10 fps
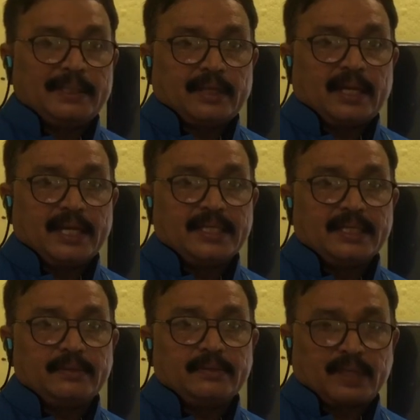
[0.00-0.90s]

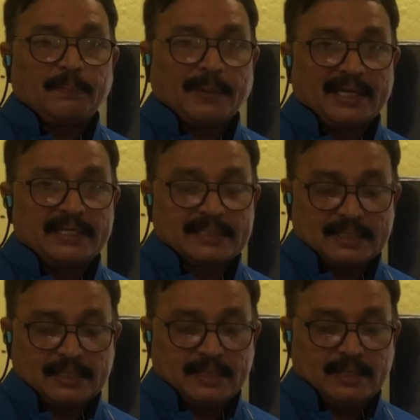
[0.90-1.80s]
arranged to the penis.
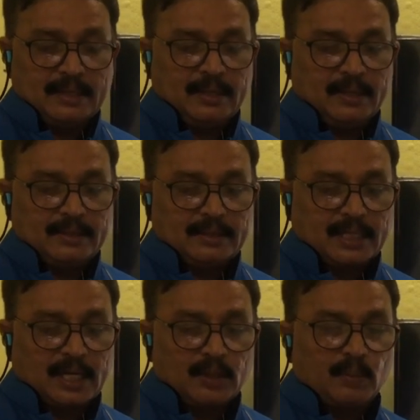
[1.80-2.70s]
The
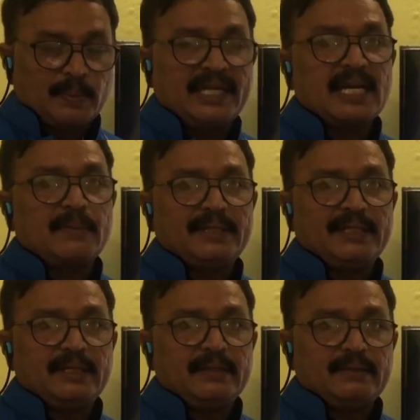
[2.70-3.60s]
condom need not be
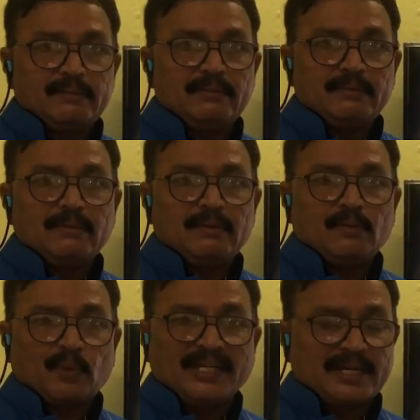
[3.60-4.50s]

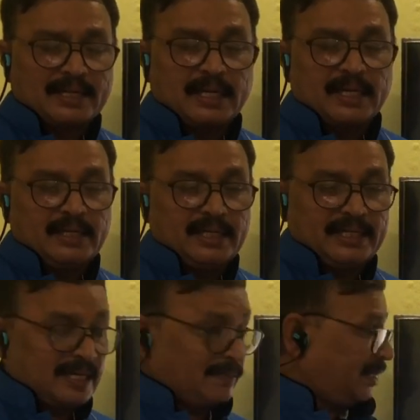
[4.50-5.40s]
white in color. It
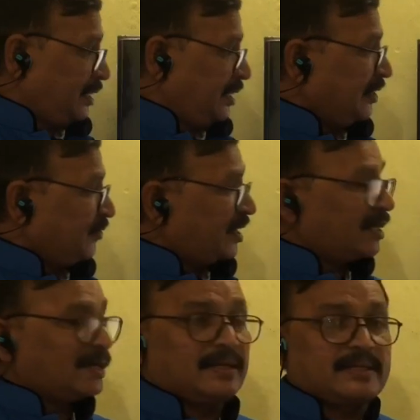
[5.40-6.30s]
can be in different
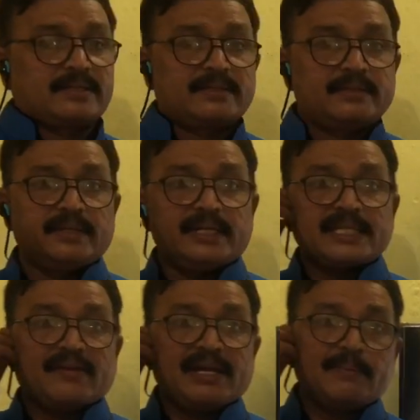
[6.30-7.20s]
colors. It is
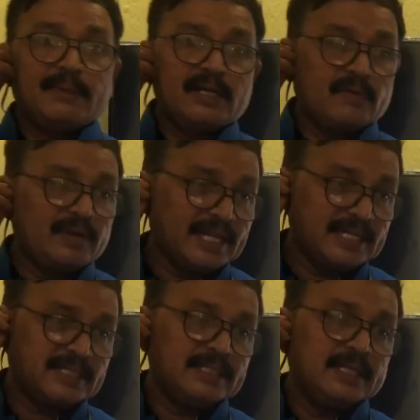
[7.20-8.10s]
available
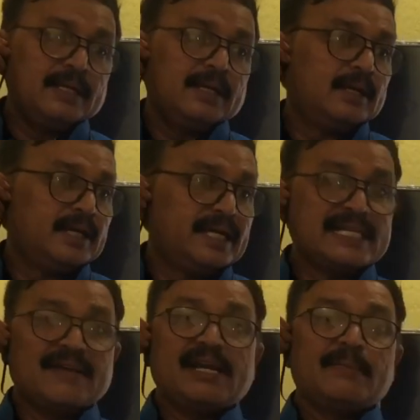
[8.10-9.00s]
nowadays. It is
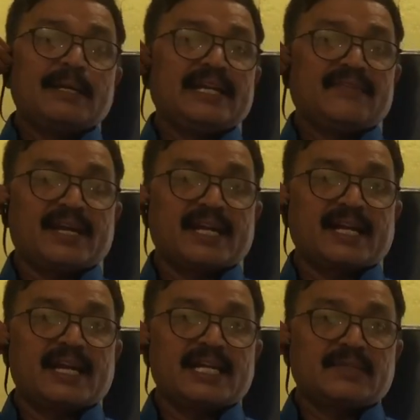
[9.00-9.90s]
available in different
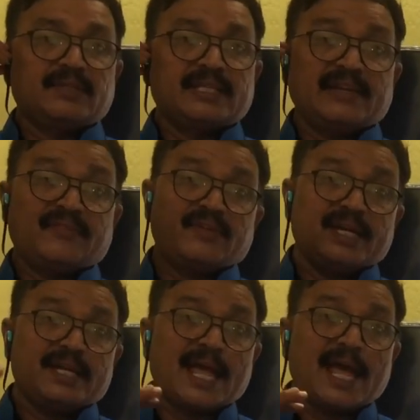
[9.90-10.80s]
colors with
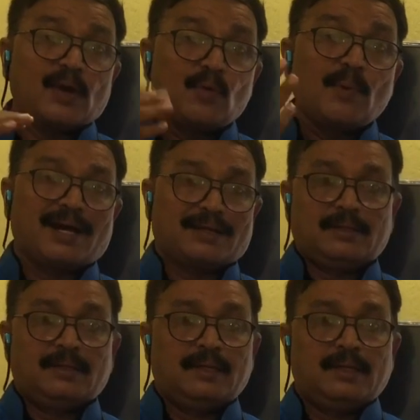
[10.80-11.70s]
different aroma.
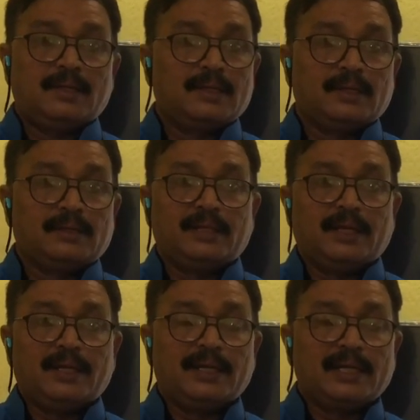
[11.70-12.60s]

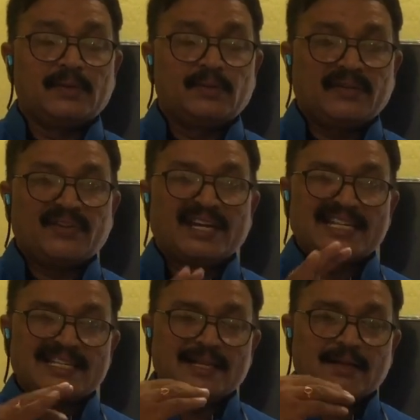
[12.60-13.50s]
They give different
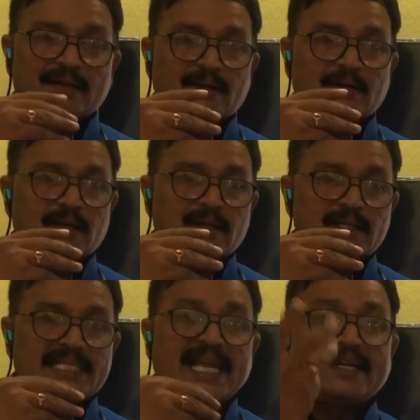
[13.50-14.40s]

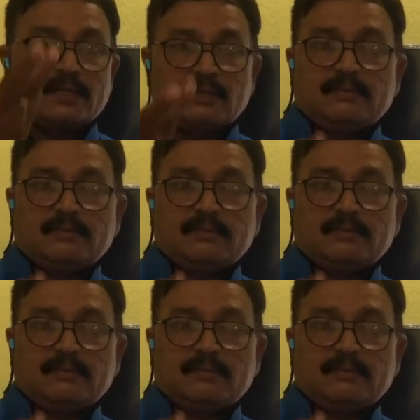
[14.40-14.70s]
scent.